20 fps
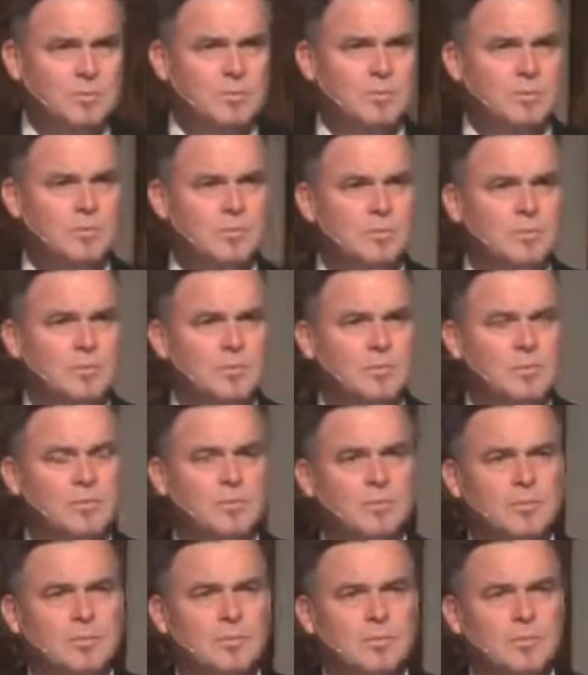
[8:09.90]

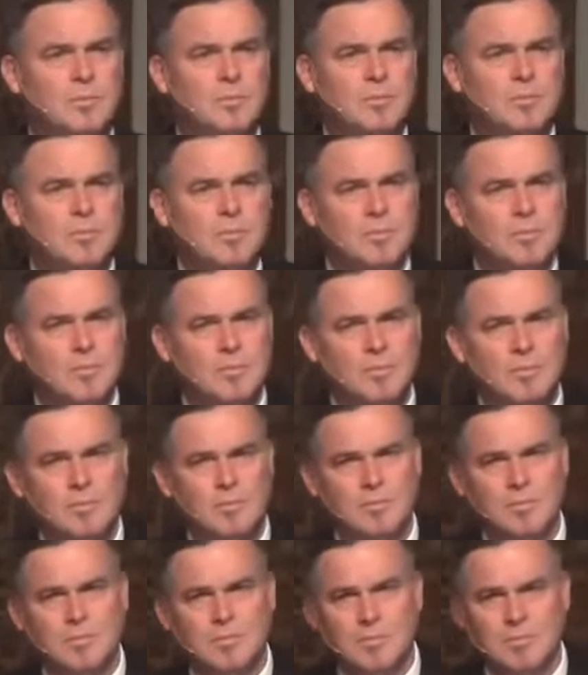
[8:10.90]

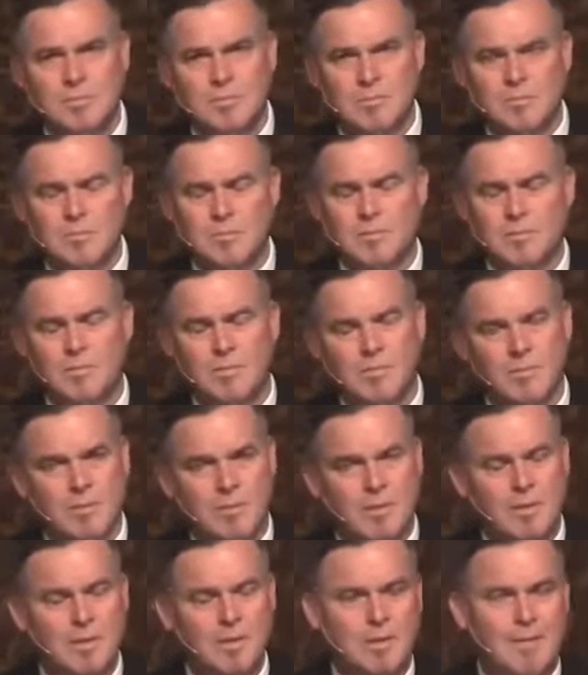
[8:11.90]

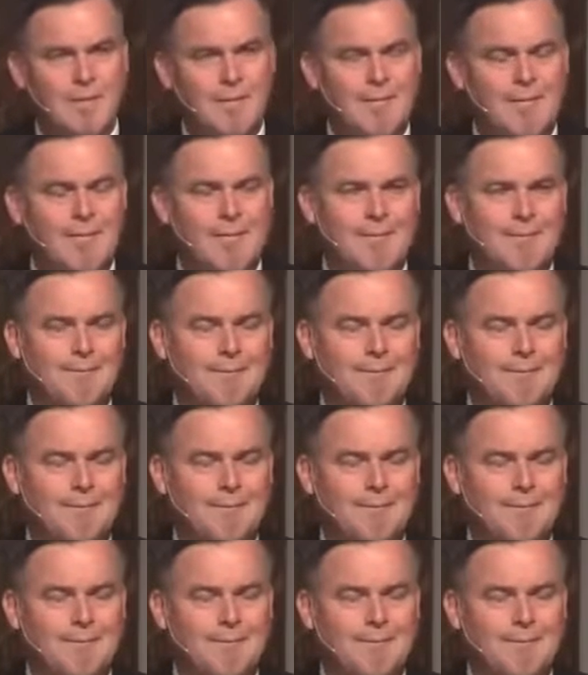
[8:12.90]
Nobody speaks.